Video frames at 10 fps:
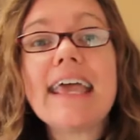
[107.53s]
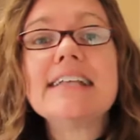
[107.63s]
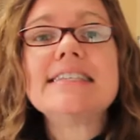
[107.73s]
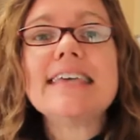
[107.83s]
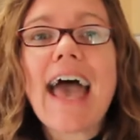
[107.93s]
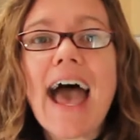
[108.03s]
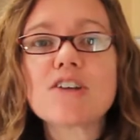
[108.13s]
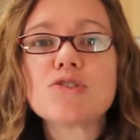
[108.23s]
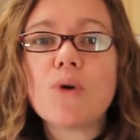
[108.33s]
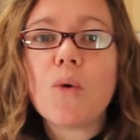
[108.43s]
It's the
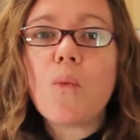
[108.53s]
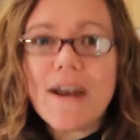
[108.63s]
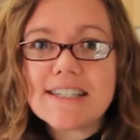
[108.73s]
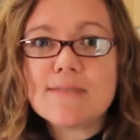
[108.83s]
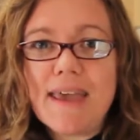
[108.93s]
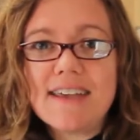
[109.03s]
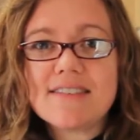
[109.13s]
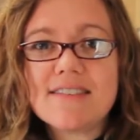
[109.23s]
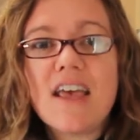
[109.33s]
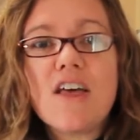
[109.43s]
actual white space,